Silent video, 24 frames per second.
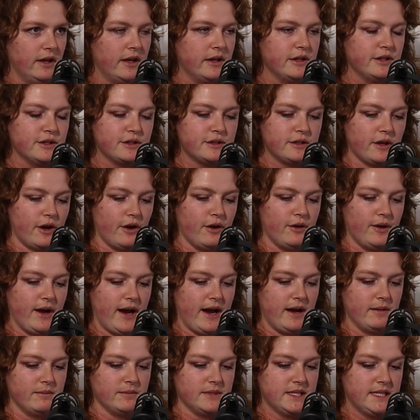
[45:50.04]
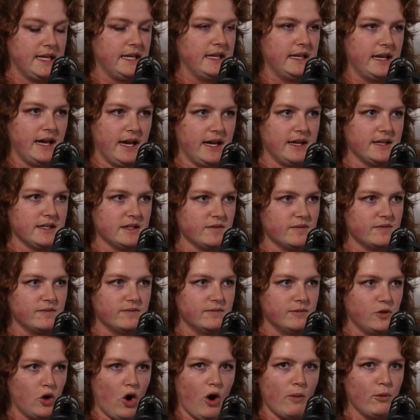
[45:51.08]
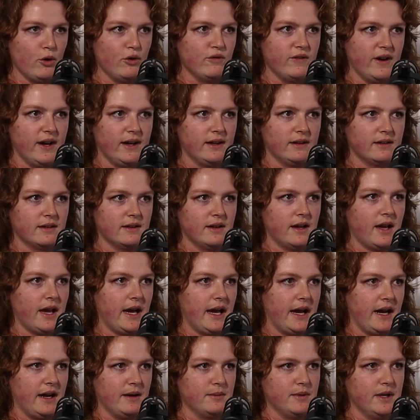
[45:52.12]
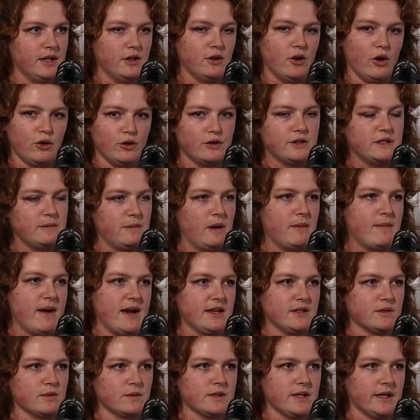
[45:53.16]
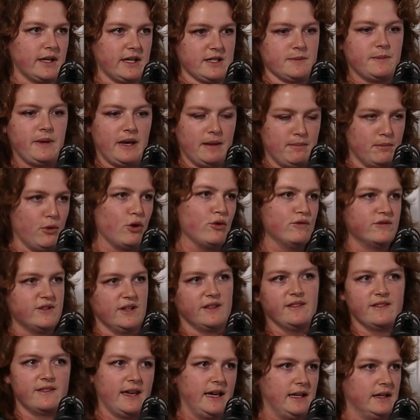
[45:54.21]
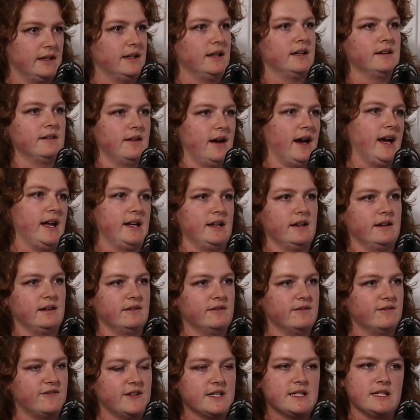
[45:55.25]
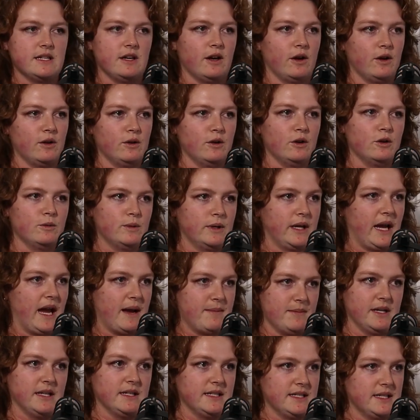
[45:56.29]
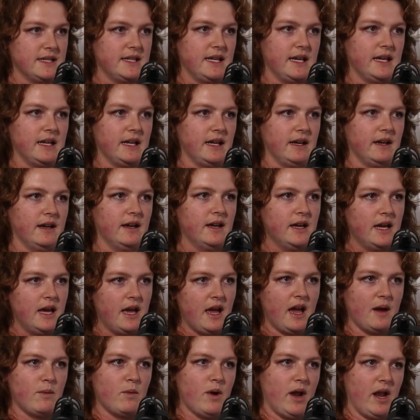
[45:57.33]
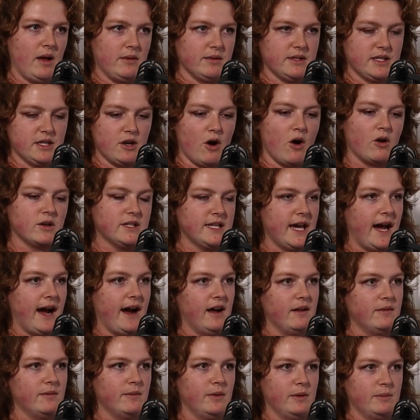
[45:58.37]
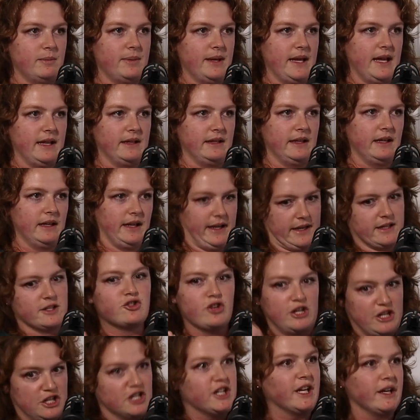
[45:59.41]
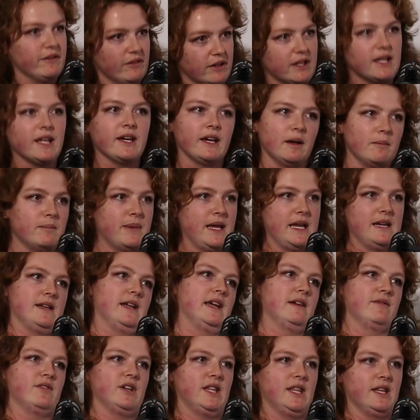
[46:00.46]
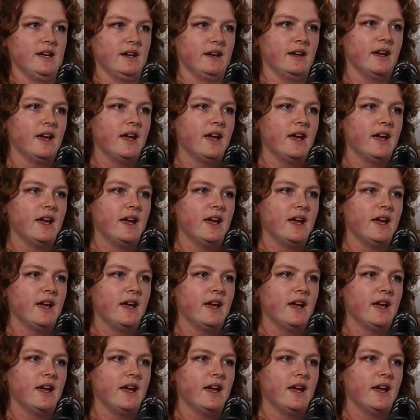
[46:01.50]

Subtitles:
So 10 days of not moving and not using my muscles. Like, I was being moved in theatre. I had a physio who would come into theatre and while I was knocked out would be in there, like, stretching everything and bending everything.